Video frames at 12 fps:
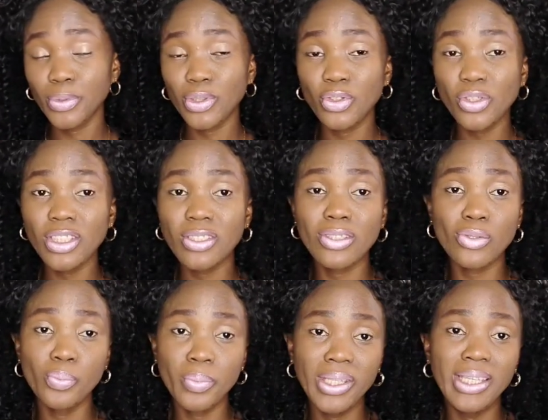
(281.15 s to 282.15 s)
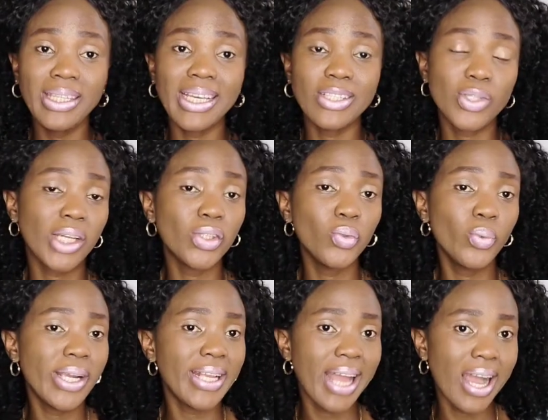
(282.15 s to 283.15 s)
It's not so mini that you cannot wear
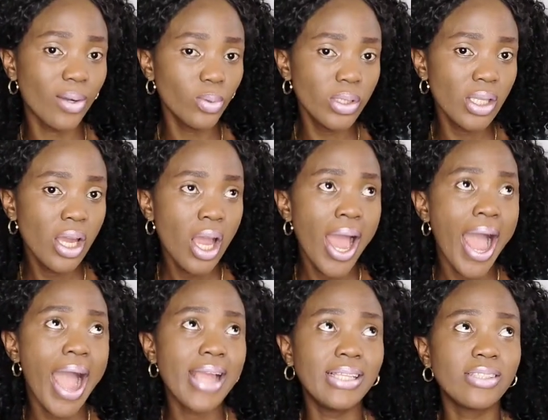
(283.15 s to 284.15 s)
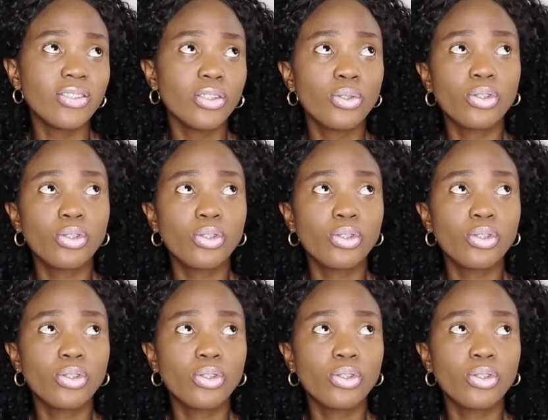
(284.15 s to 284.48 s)
it out, and it's not